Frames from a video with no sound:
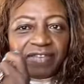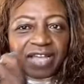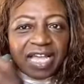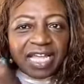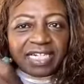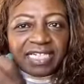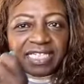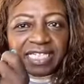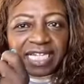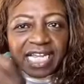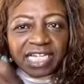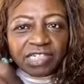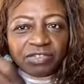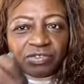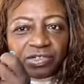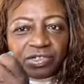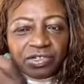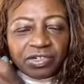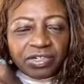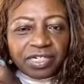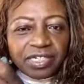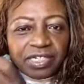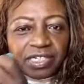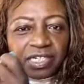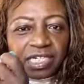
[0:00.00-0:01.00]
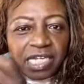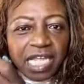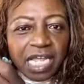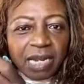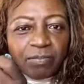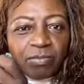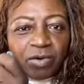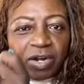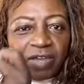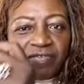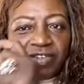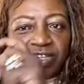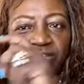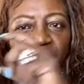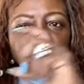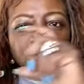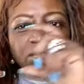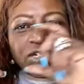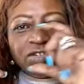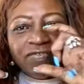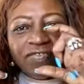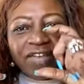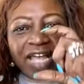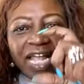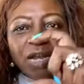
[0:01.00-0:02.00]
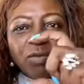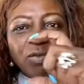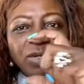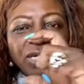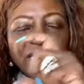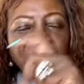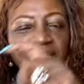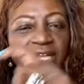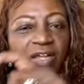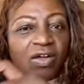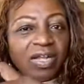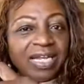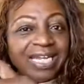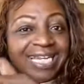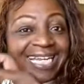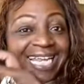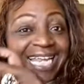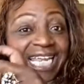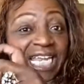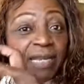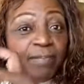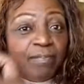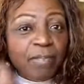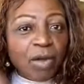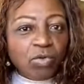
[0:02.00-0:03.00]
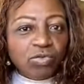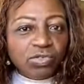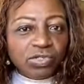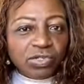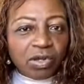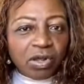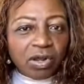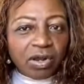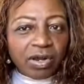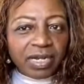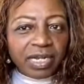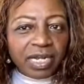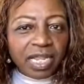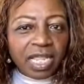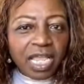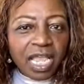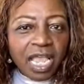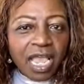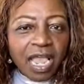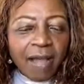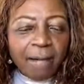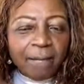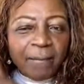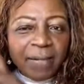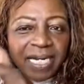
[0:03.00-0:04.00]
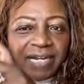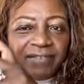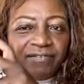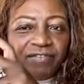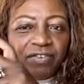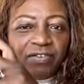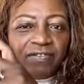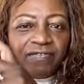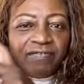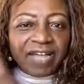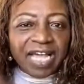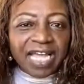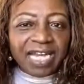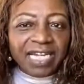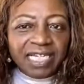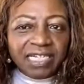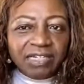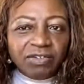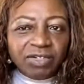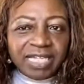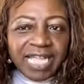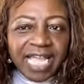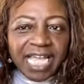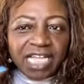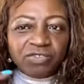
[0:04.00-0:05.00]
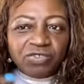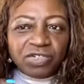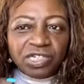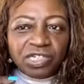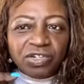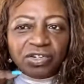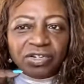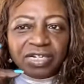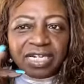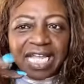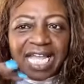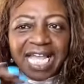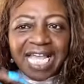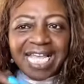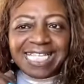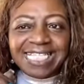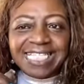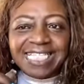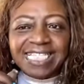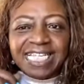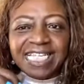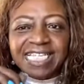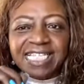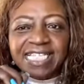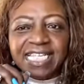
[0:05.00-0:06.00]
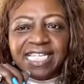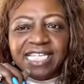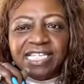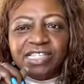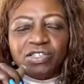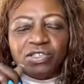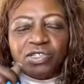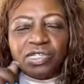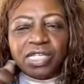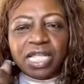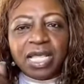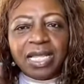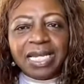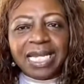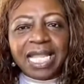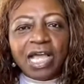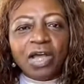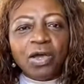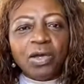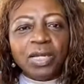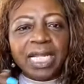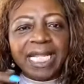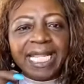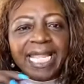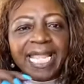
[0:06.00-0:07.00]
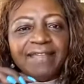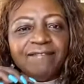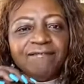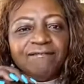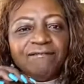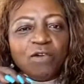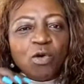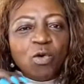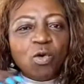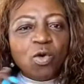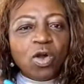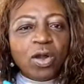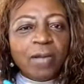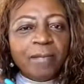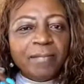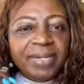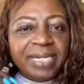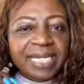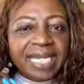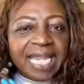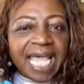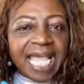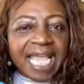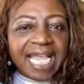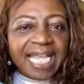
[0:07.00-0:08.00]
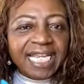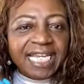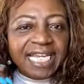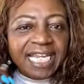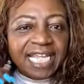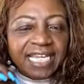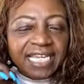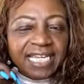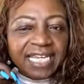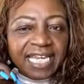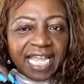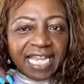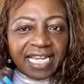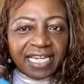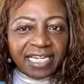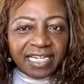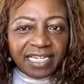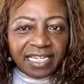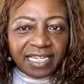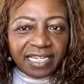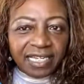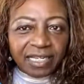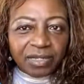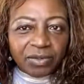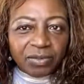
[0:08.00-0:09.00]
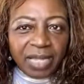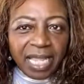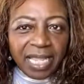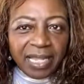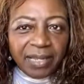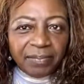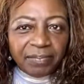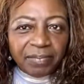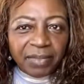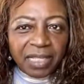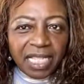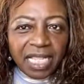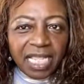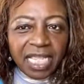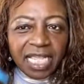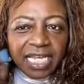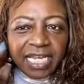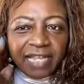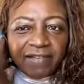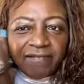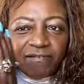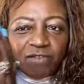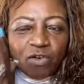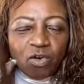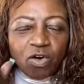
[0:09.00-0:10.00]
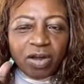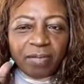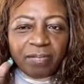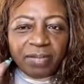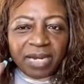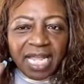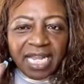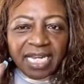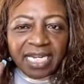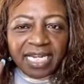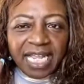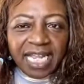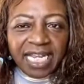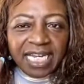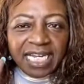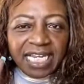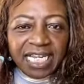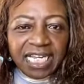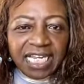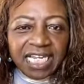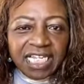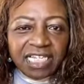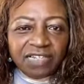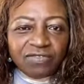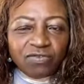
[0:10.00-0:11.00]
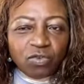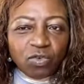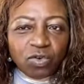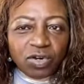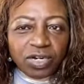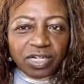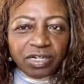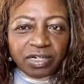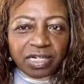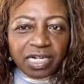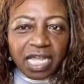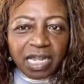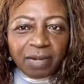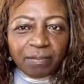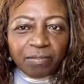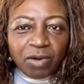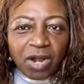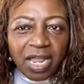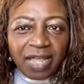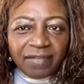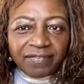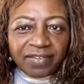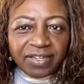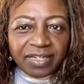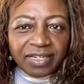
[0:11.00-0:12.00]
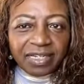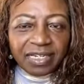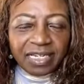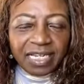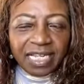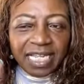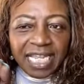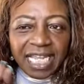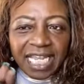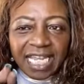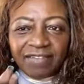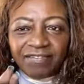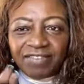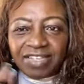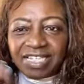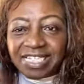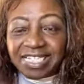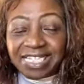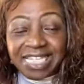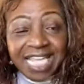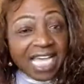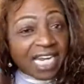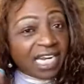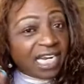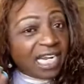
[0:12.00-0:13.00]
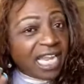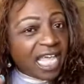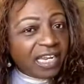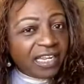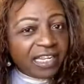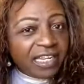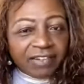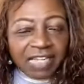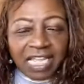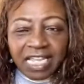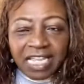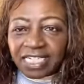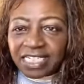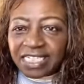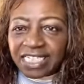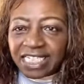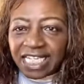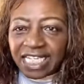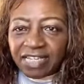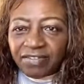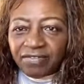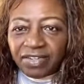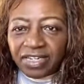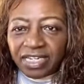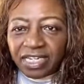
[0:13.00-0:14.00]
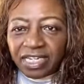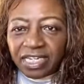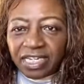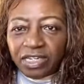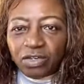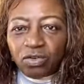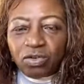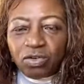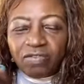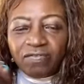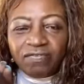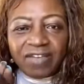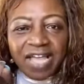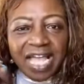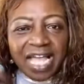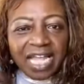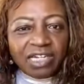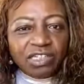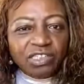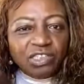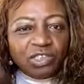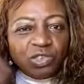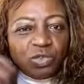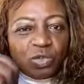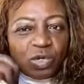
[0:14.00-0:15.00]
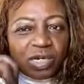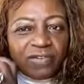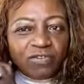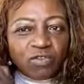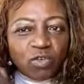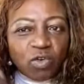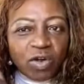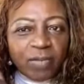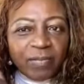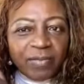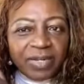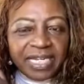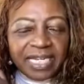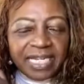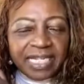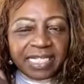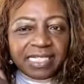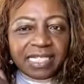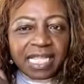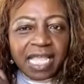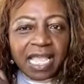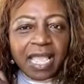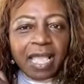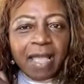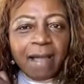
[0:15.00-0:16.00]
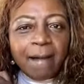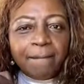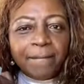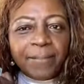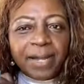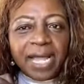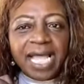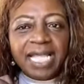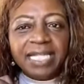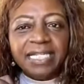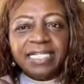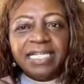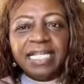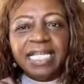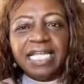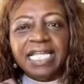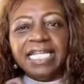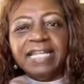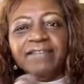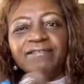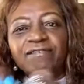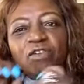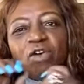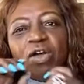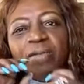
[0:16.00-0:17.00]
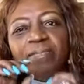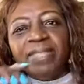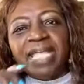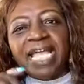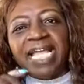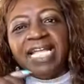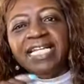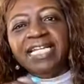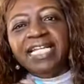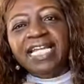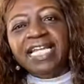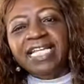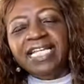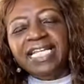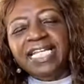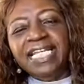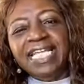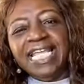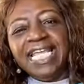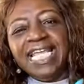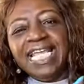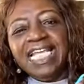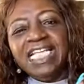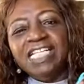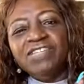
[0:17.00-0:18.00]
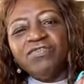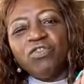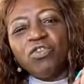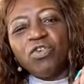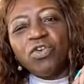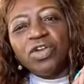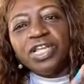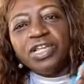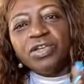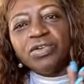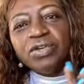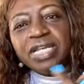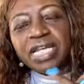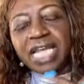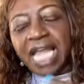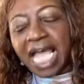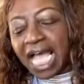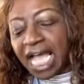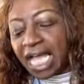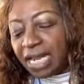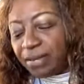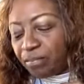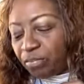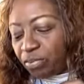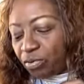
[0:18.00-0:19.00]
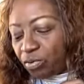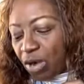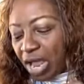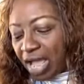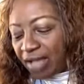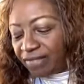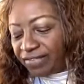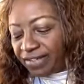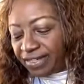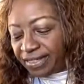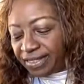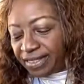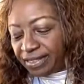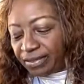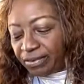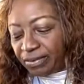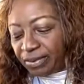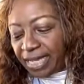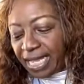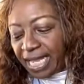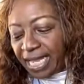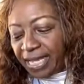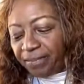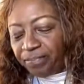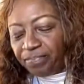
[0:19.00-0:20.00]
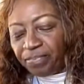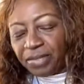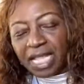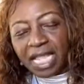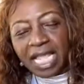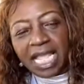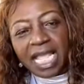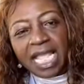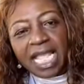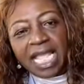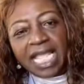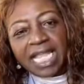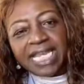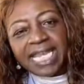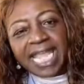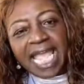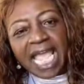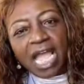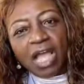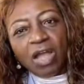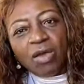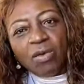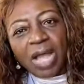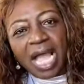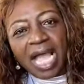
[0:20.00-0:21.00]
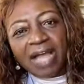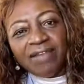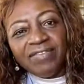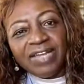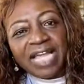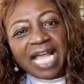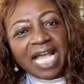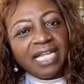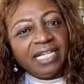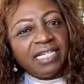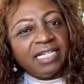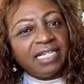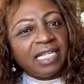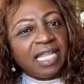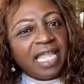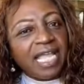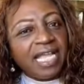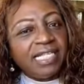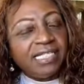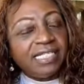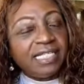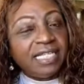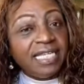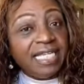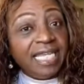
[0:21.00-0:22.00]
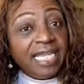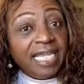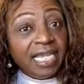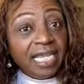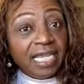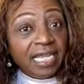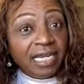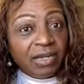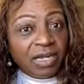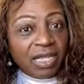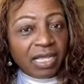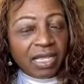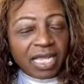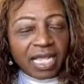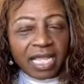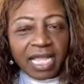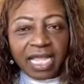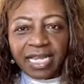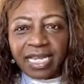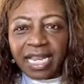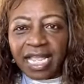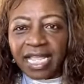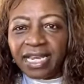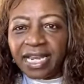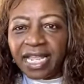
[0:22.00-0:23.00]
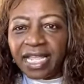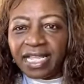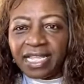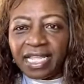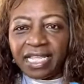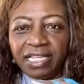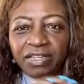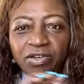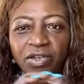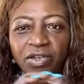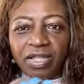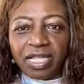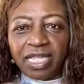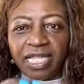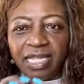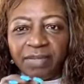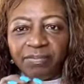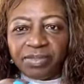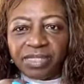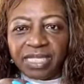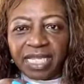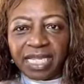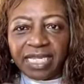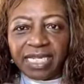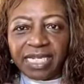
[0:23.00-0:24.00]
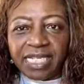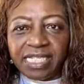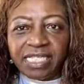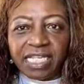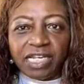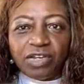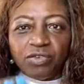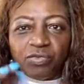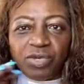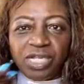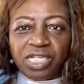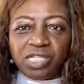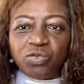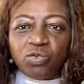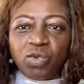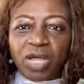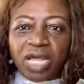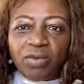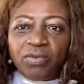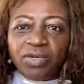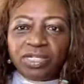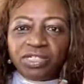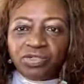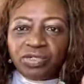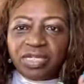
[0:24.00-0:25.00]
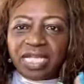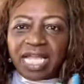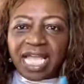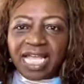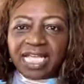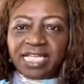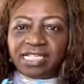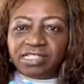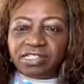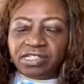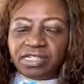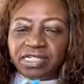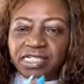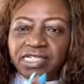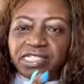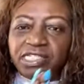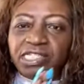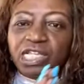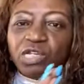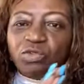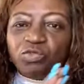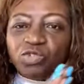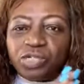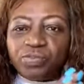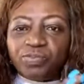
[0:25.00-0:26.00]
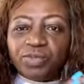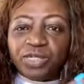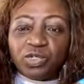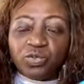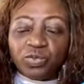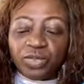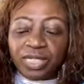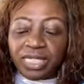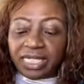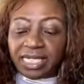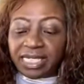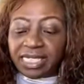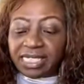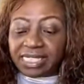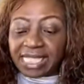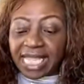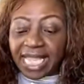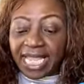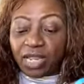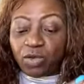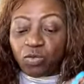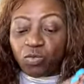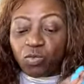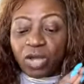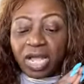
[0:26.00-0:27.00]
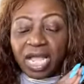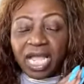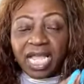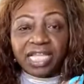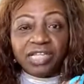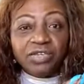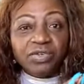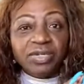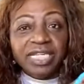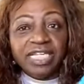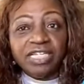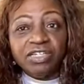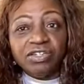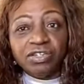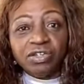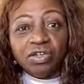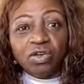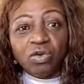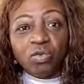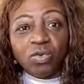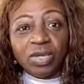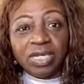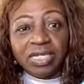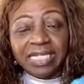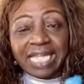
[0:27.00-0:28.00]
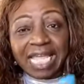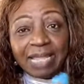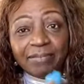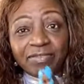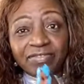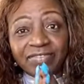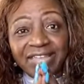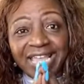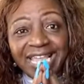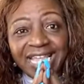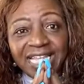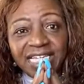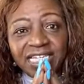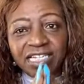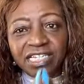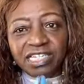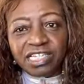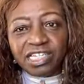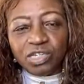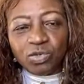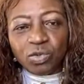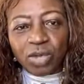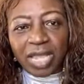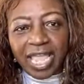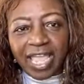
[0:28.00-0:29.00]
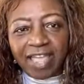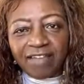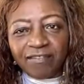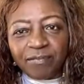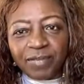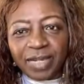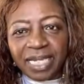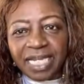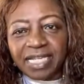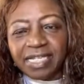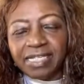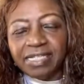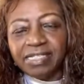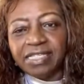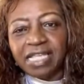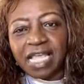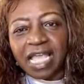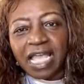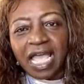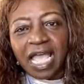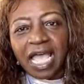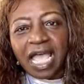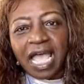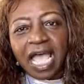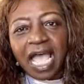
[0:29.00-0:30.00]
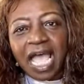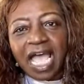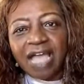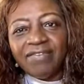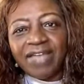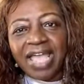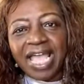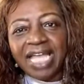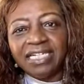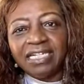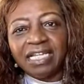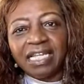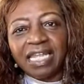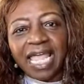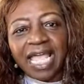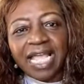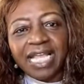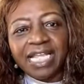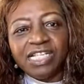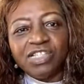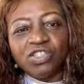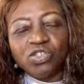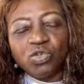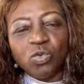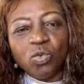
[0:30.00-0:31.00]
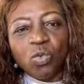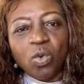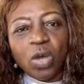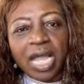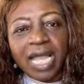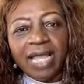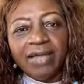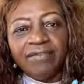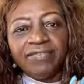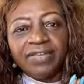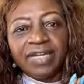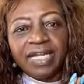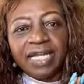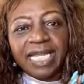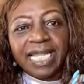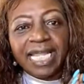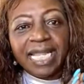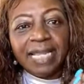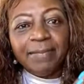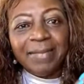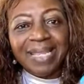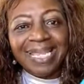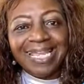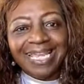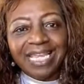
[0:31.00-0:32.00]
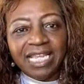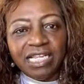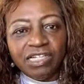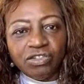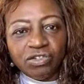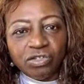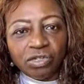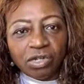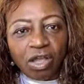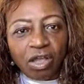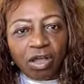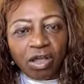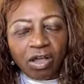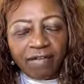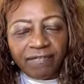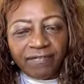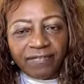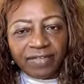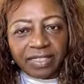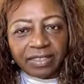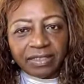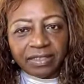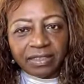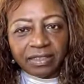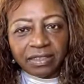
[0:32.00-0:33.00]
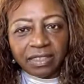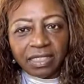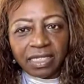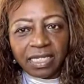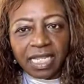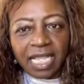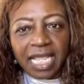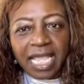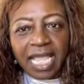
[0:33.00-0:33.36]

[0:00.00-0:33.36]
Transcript: file a tax return as a nonprofit. You just file what they call an e-postcard. But if you're filing your tax return, guys, this is done on a Form 990. Okay. The Form 990 is for your nonprofit. If it's not a lot of activity, you can file a short form on this, but the Form 990 is for your nonprofit. Okay. Now, I've gotten clients again, and I keep saying this, and the reason why I want you guys to distinguish between this and why you need to know what type of entity you have, because I've had clients who have came into the office